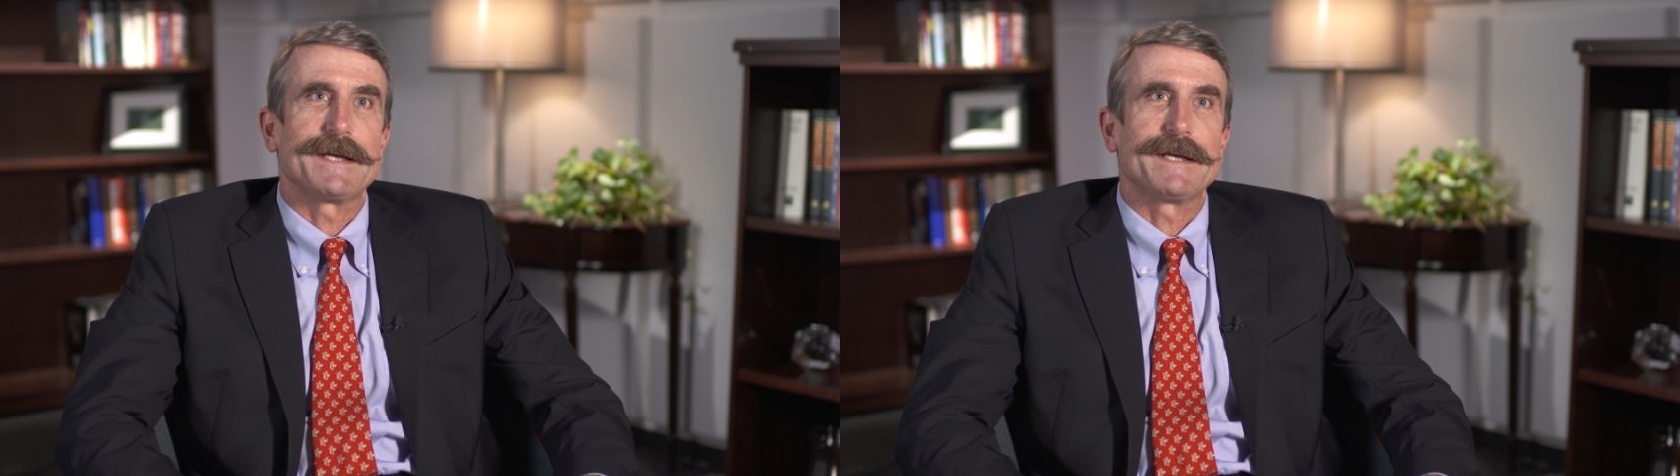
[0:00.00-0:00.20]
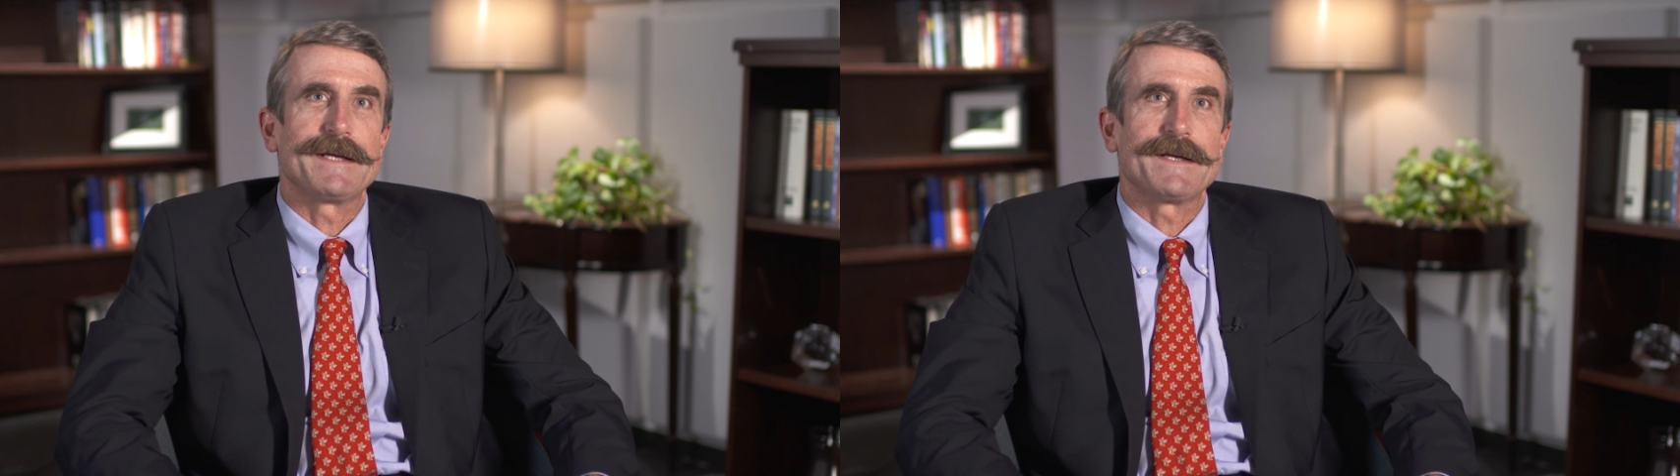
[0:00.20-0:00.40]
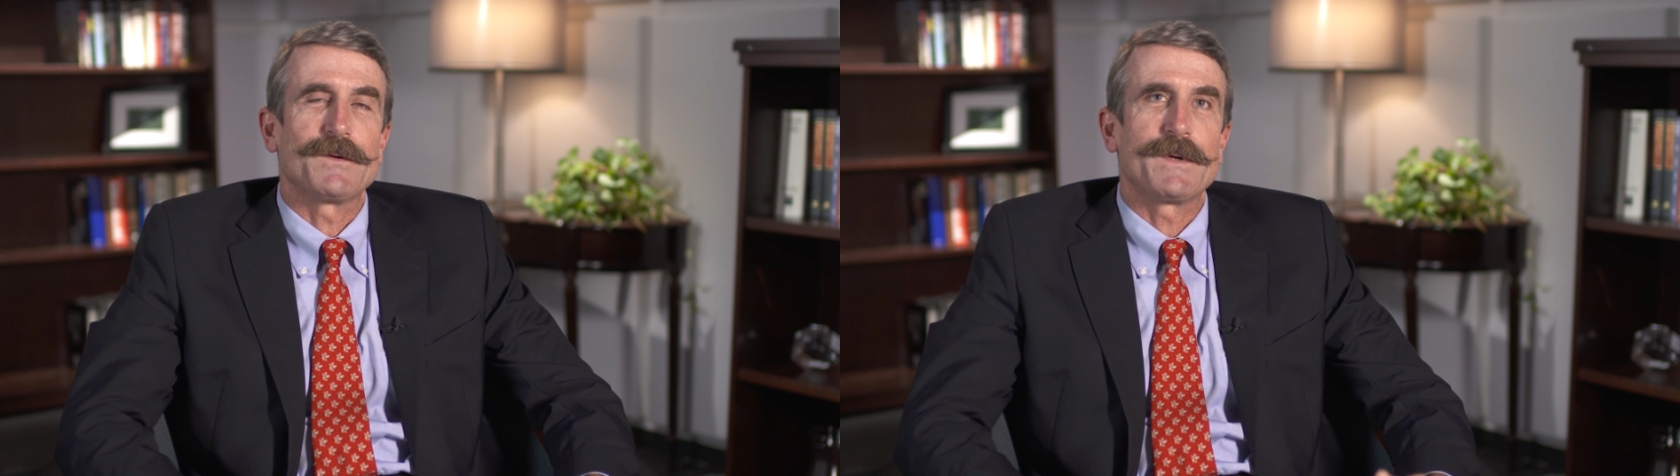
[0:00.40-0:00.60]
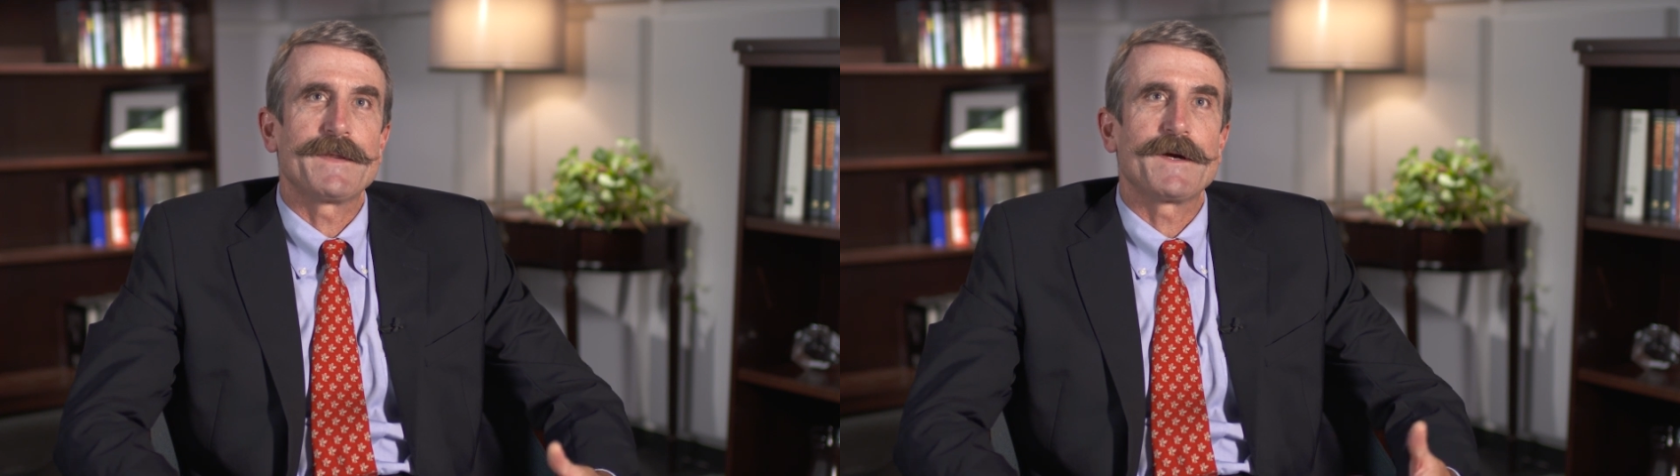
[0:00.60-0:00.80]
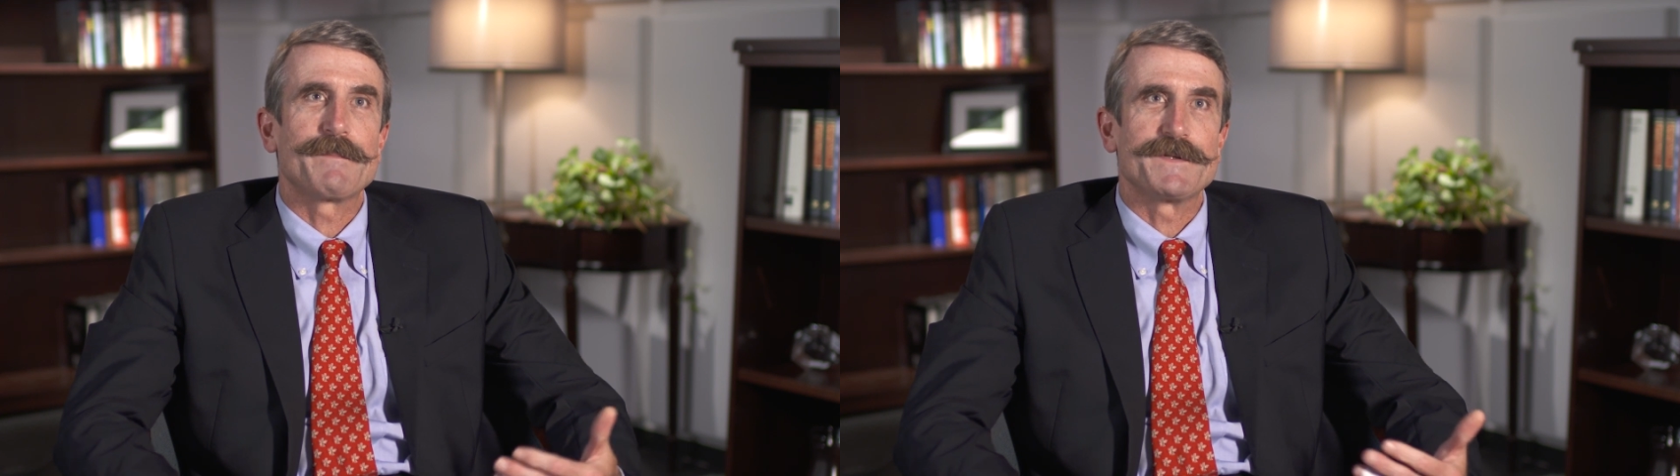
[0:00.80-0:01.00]
and when
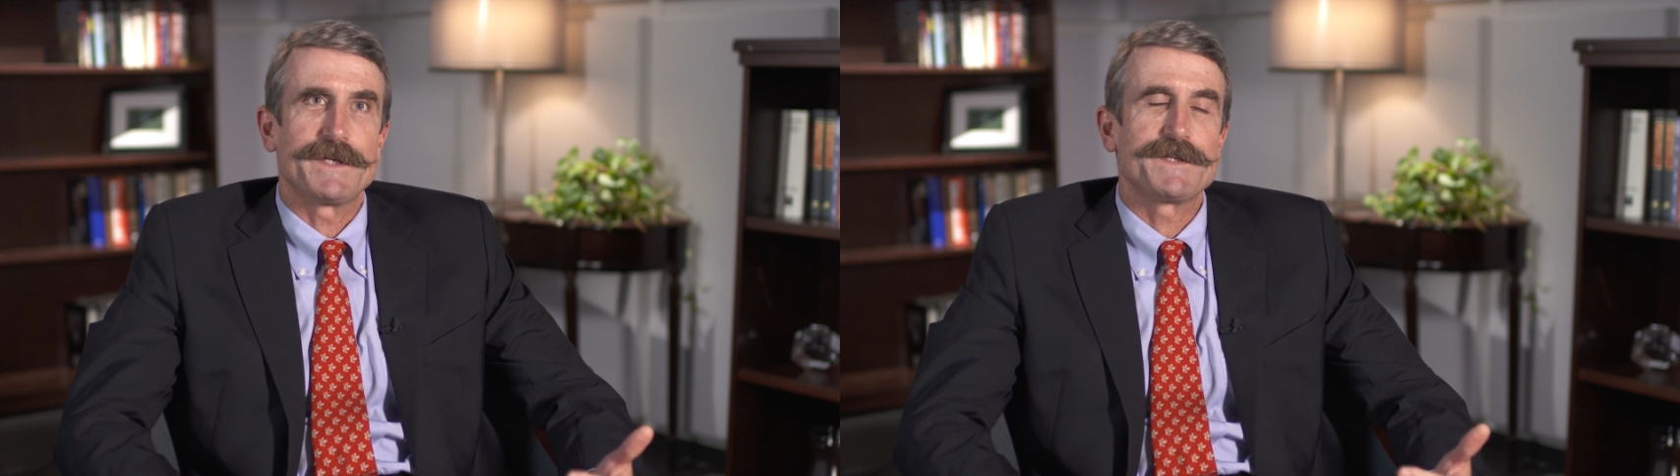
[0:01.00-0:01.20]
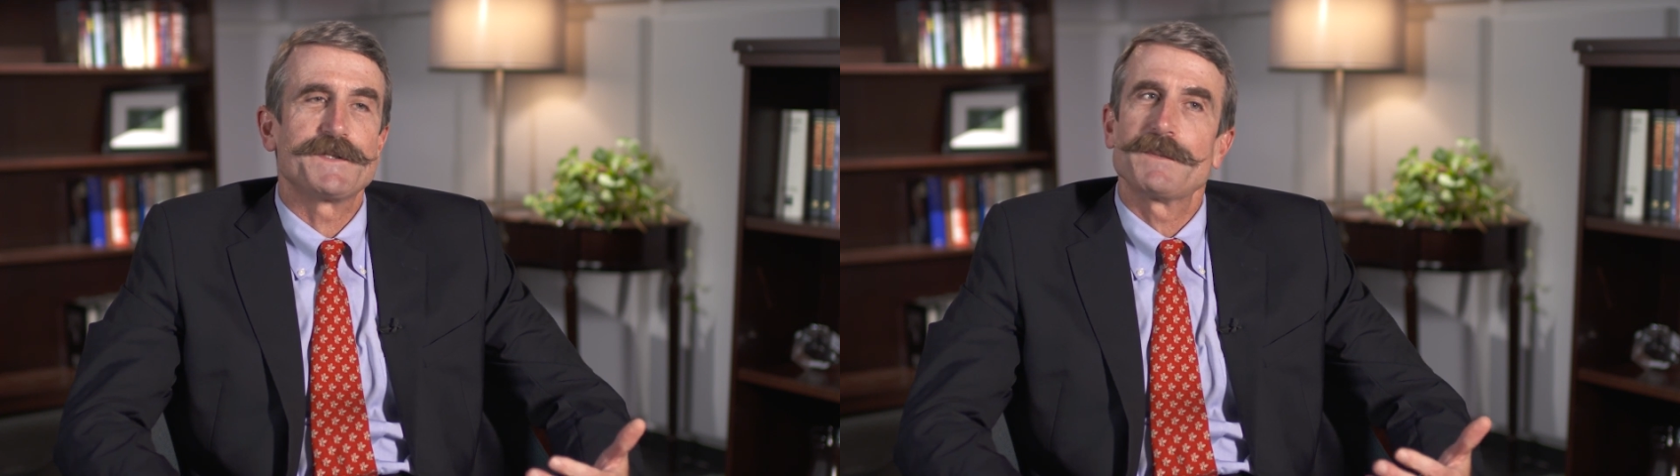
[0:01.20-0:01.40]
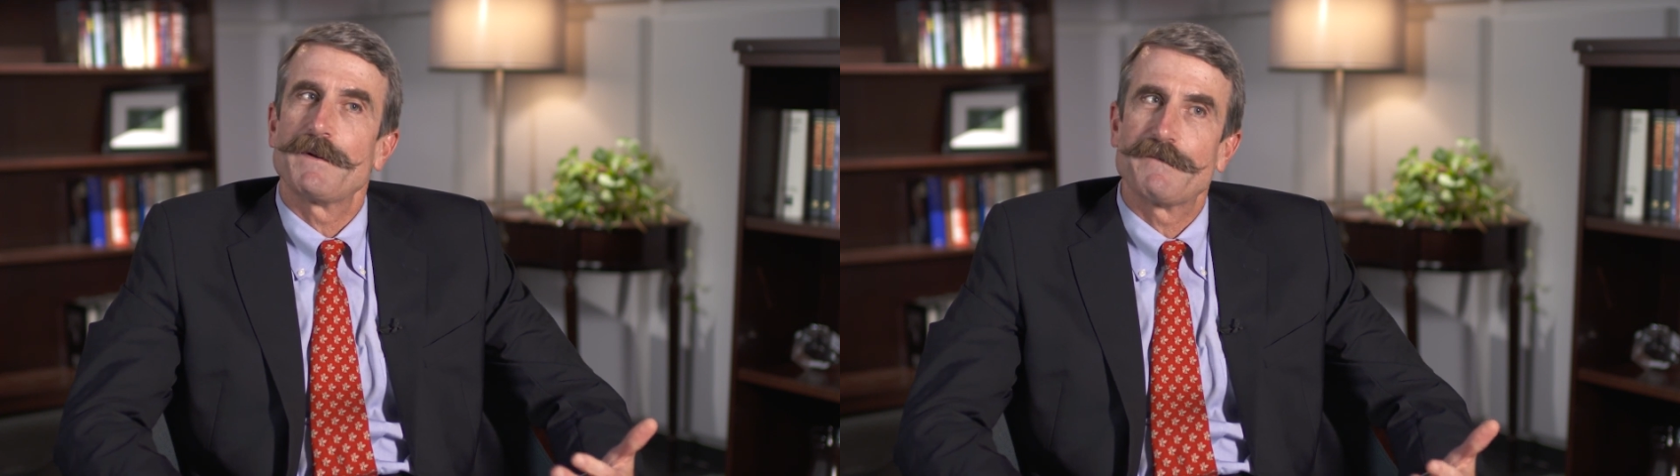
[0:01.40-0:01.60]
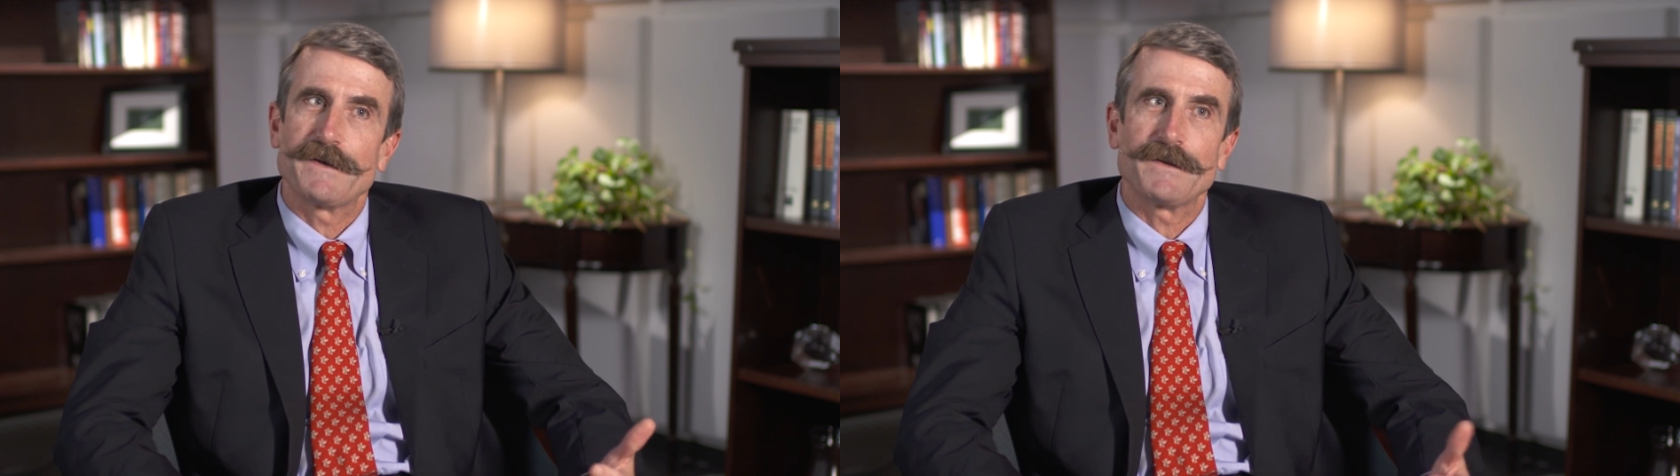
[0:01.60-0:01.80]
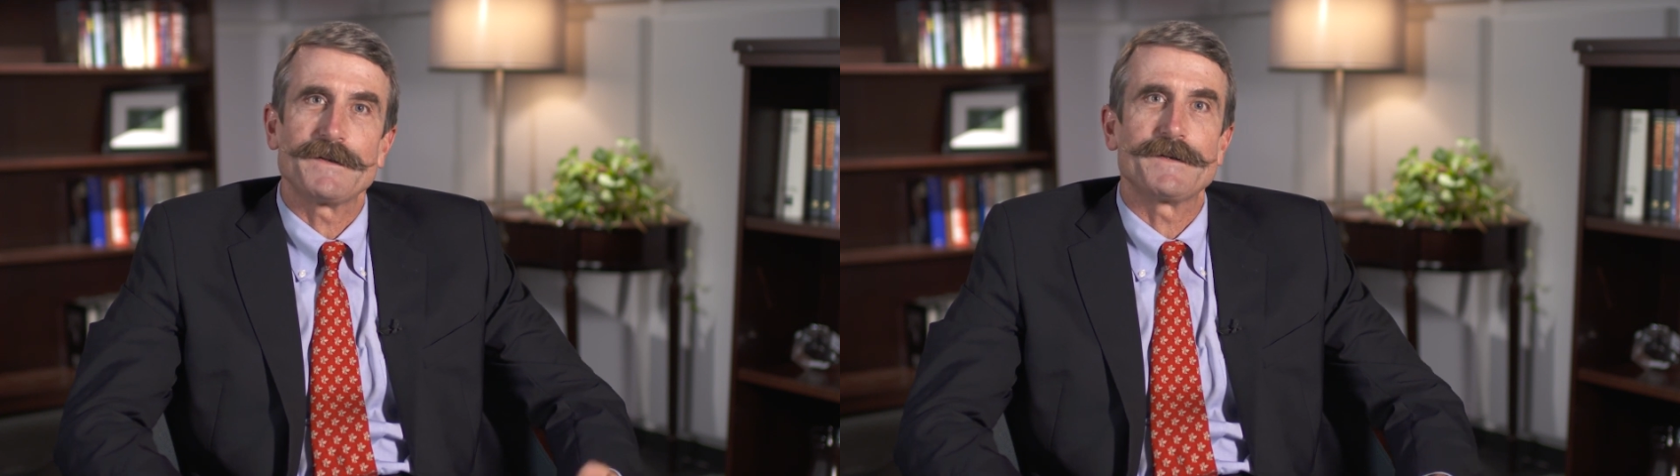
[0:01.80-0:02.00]
there are positions to be
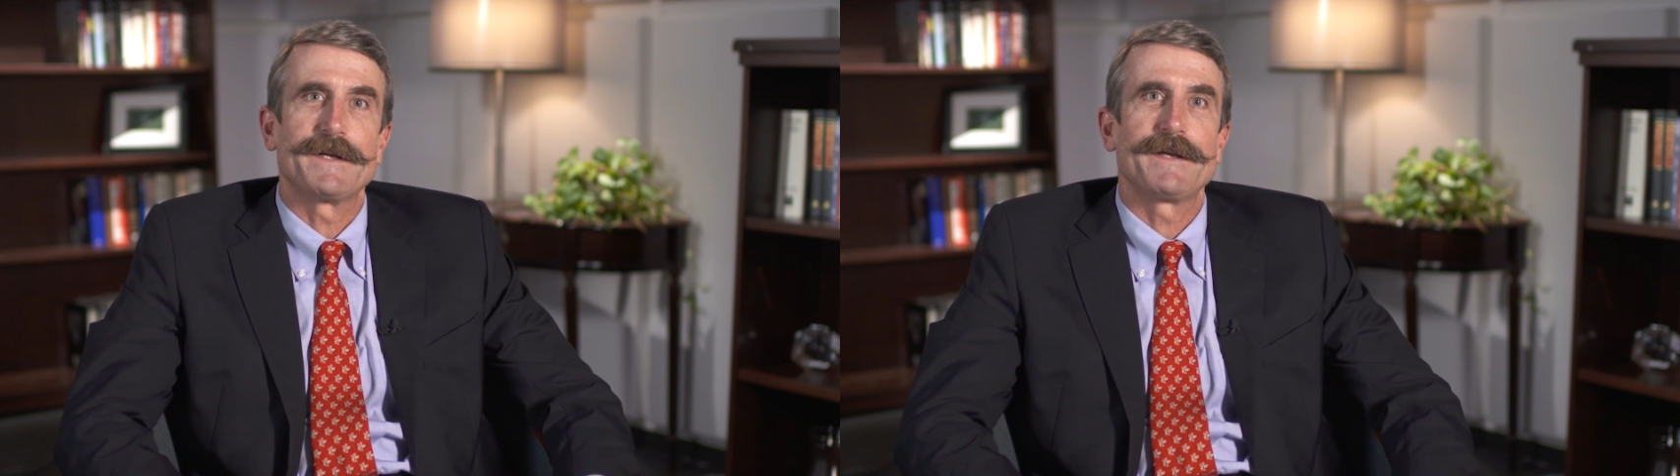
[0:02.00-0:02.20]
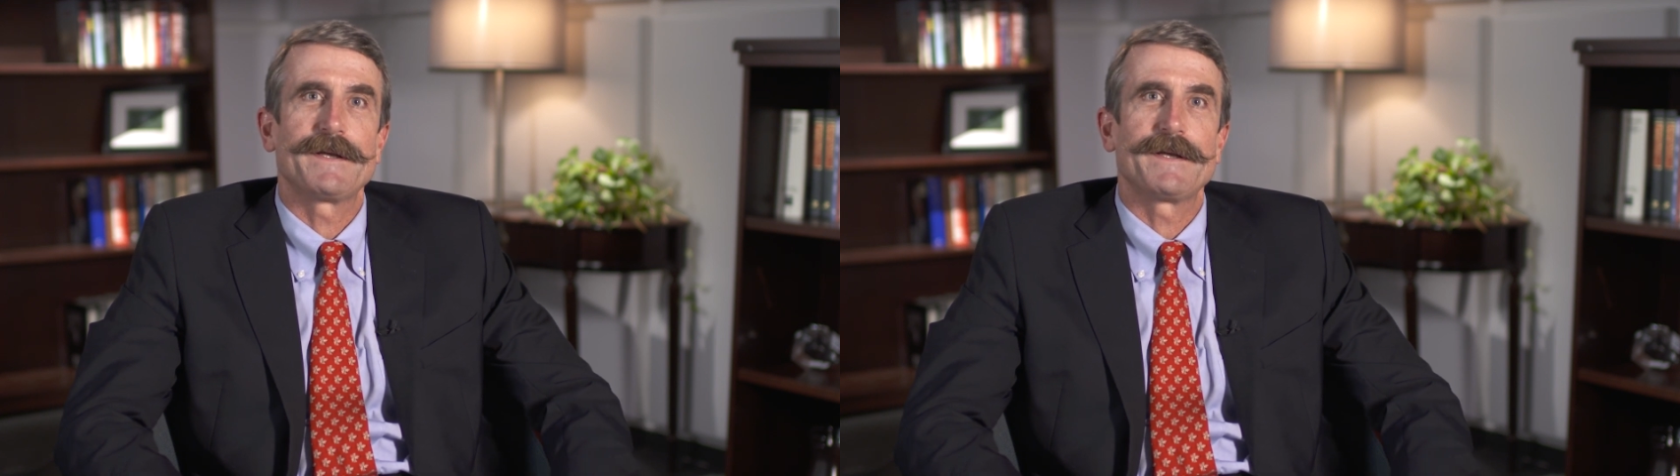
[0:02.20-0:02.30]
filled,